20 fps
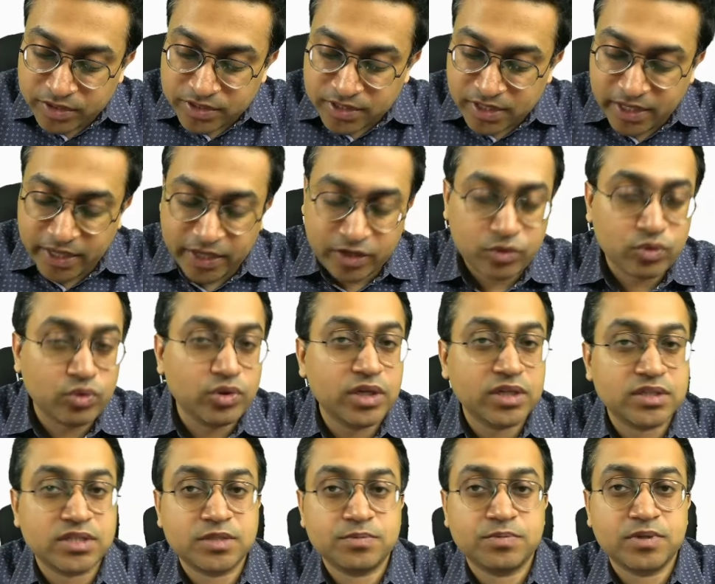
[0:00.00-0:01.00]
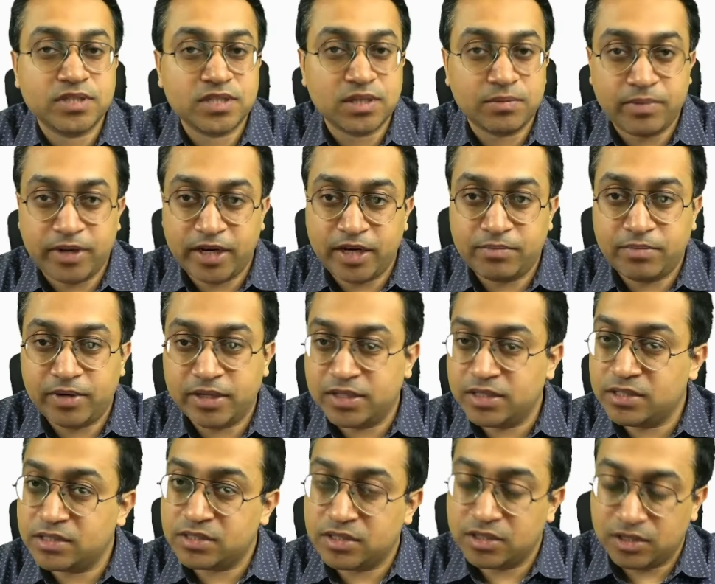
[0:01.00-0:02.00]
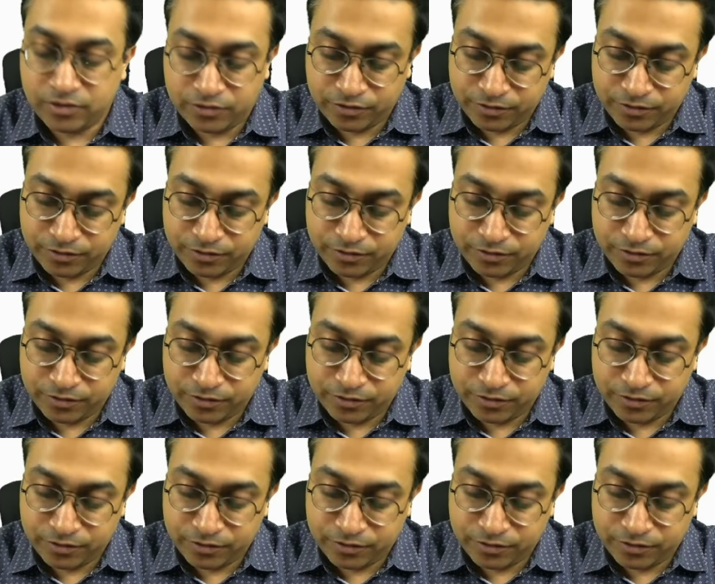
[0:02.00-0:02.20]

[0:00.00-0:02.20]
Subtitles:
Cutaneous is being supplied by this nerve.